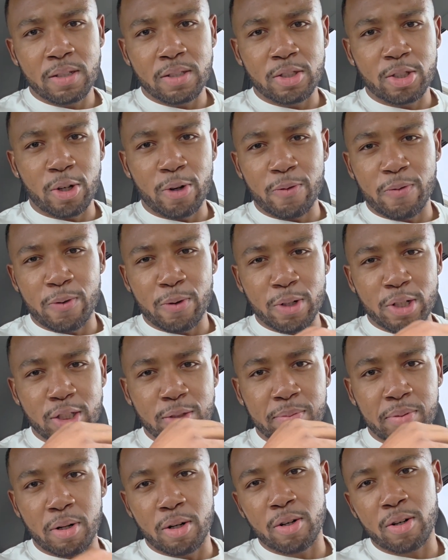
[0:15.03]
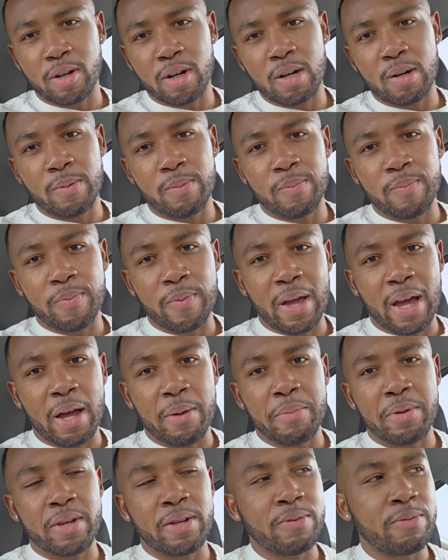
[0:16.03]
So for this program,
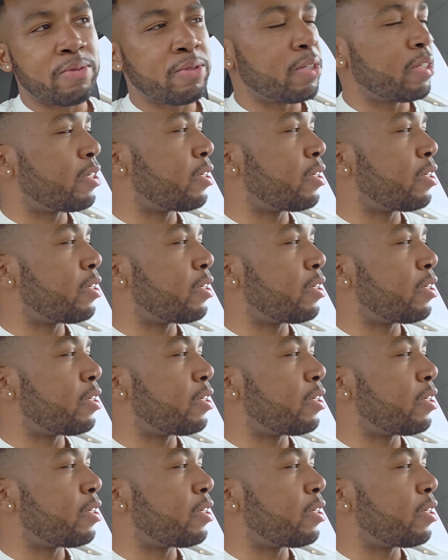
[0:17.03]
I've been